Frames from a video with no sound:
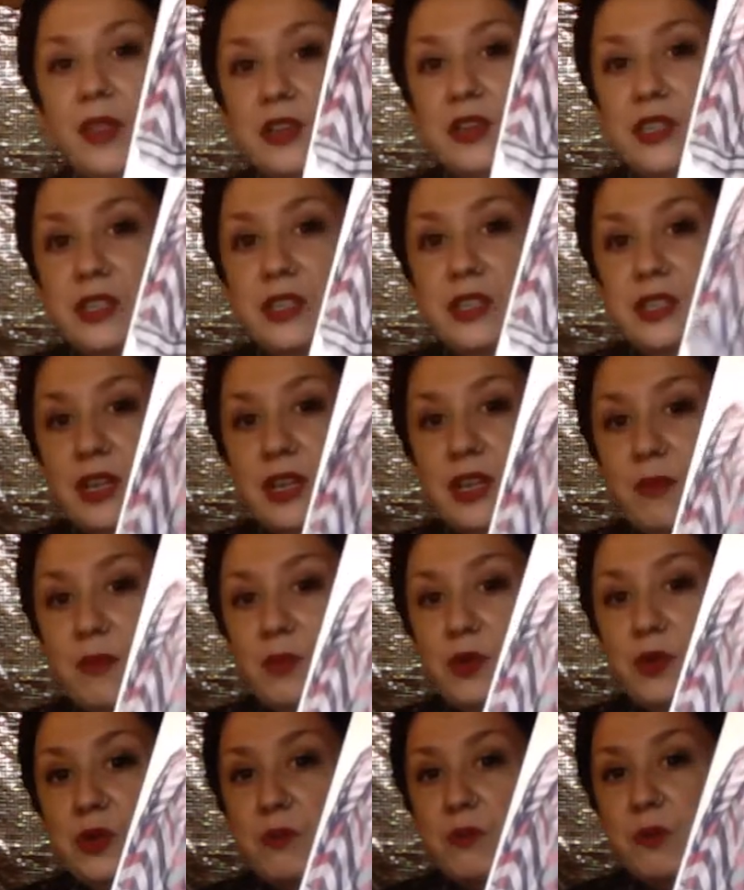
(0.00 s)
she's done a
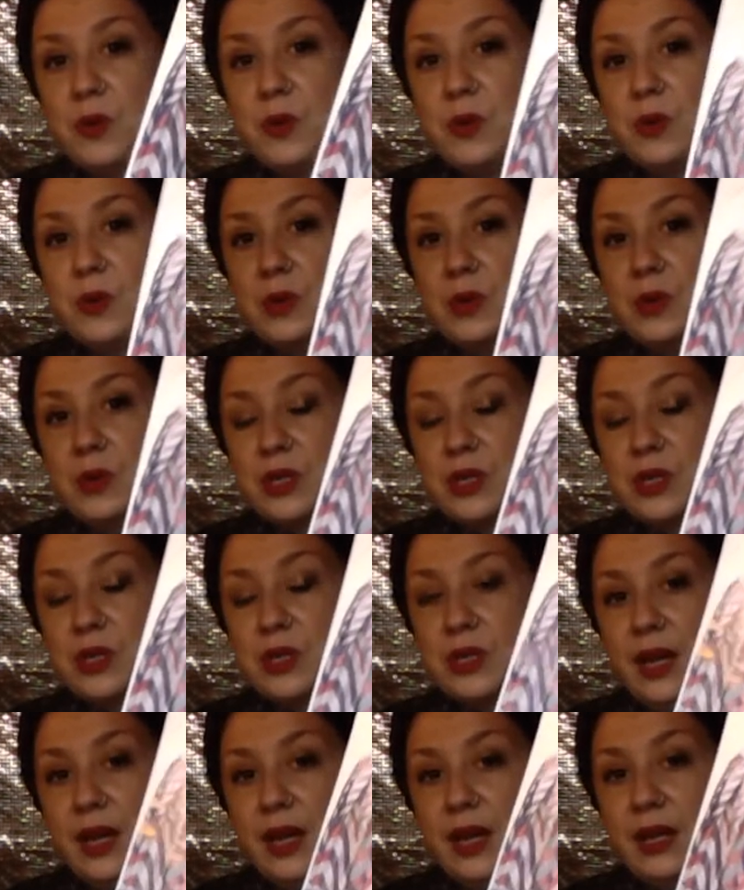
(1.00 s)
mood board
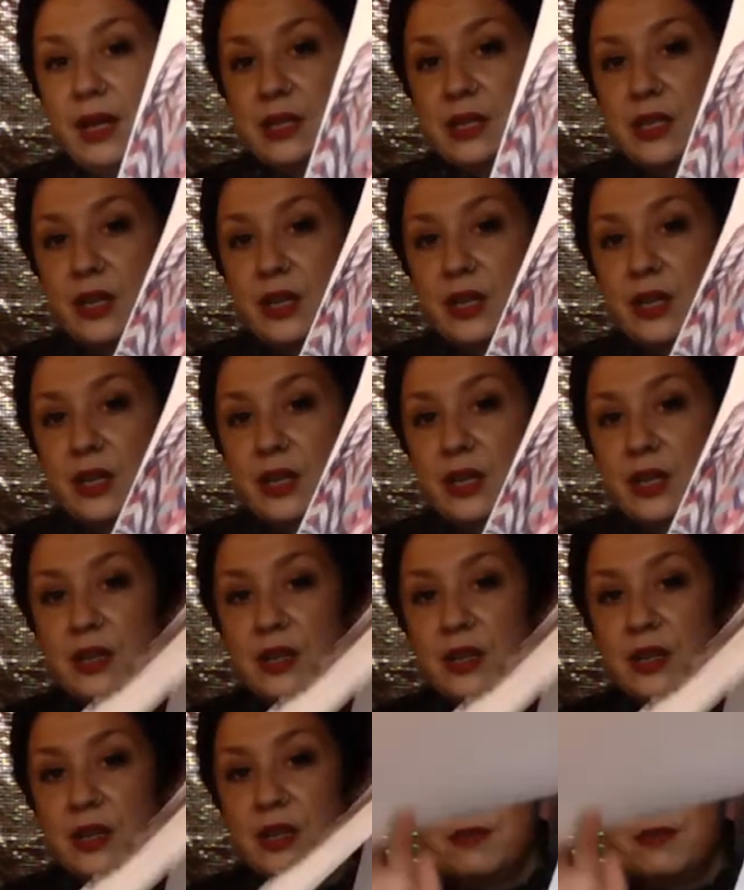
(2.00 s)
and her